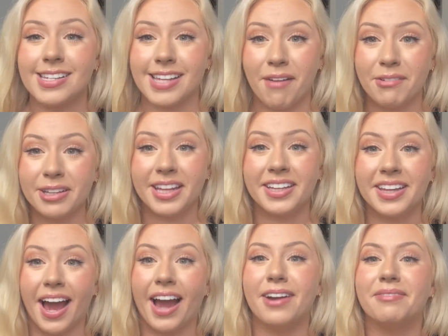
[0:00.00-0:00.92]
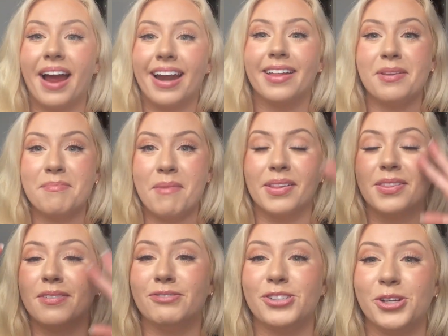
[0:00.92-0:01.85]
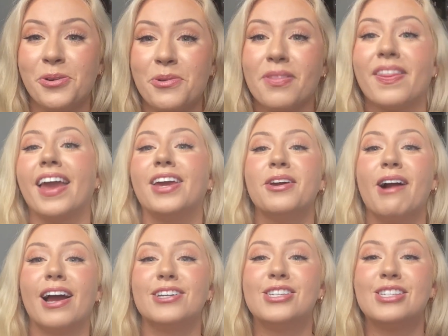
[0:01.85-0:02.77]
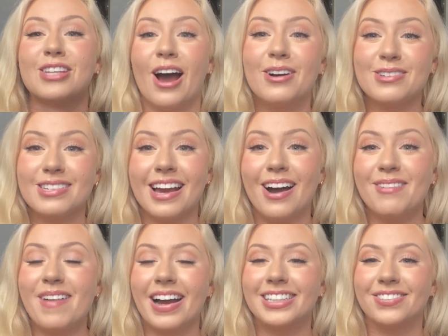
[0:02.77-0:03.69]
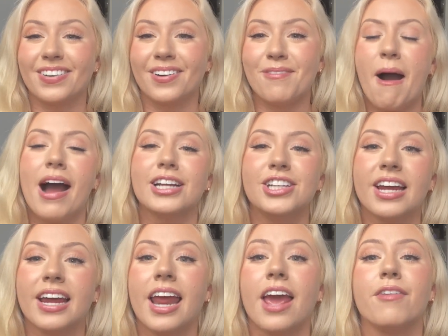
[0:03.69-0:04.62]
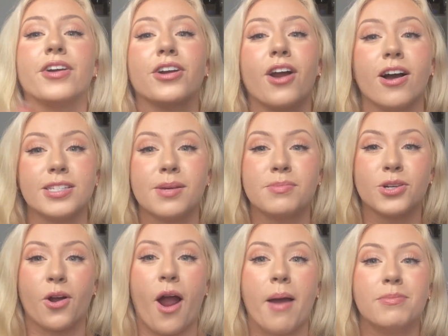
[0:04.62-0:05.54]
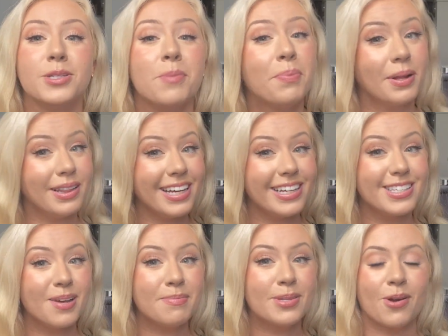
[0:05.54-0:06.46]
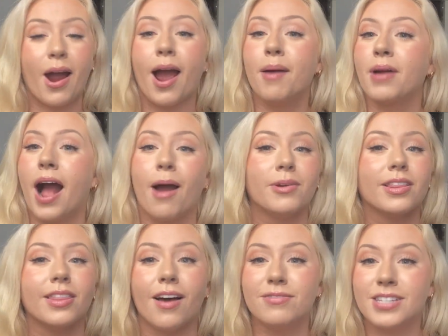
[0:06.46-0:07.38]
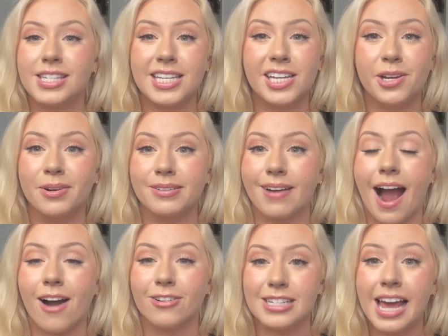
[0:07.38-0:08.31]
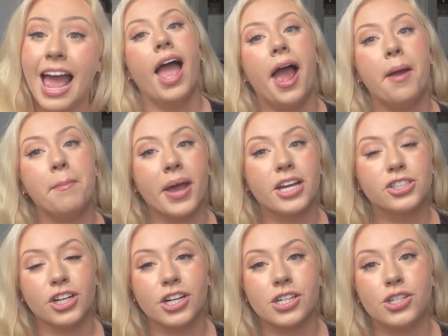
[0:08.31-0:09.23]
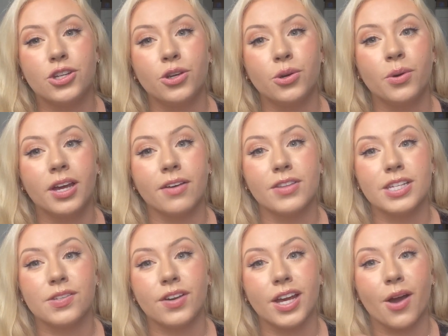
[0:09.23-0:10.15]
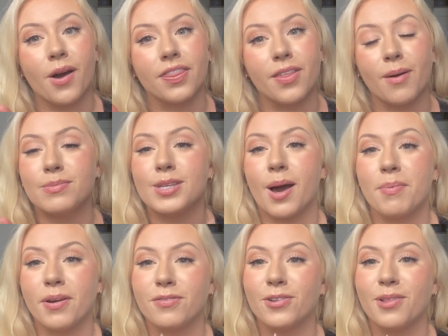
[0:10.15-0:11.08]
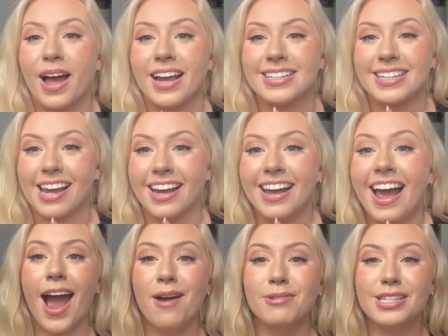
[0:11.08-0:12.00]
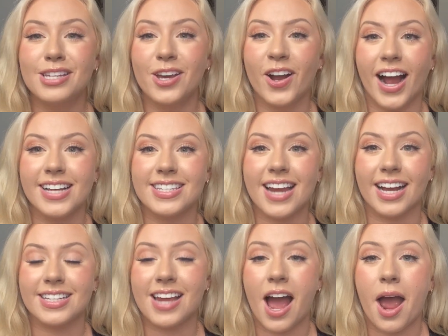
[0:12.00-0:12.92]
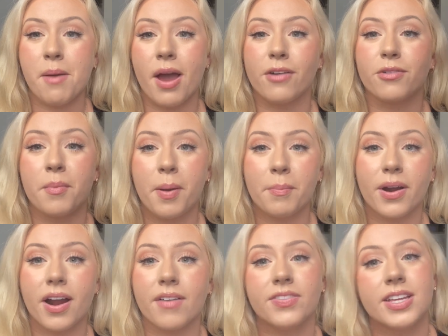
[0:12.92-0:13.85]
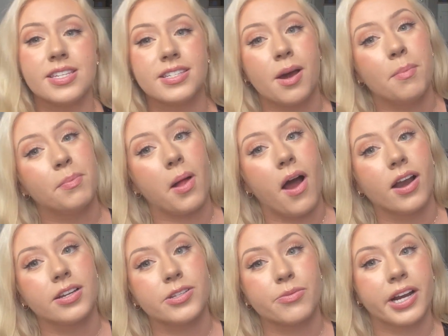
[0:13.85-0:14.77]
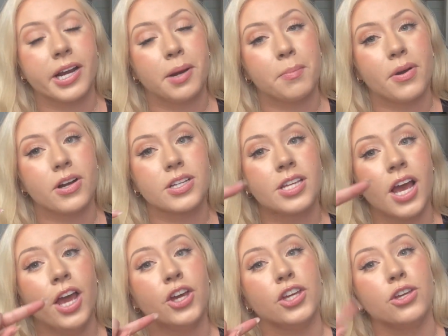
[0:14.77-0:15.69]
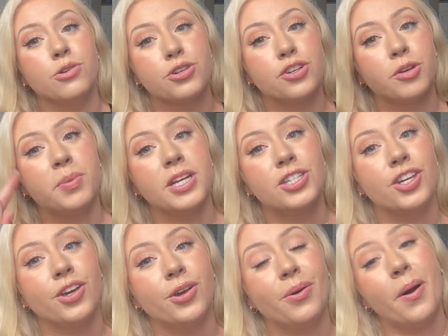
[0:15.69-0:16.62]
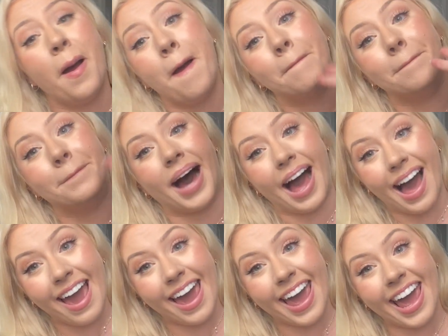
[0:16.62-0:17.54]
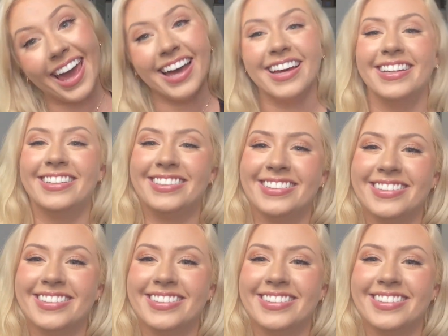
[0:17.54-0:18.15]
is everything that I read in the month of June. Thank you guys so much for watching. If you're not subscribed, please subscribe. I would love to see you around, and make sure to give this video a thumbs up if you liked it. I will see you guys next time, and remember, if this dumb blonde is reading books, you should be too. Bye!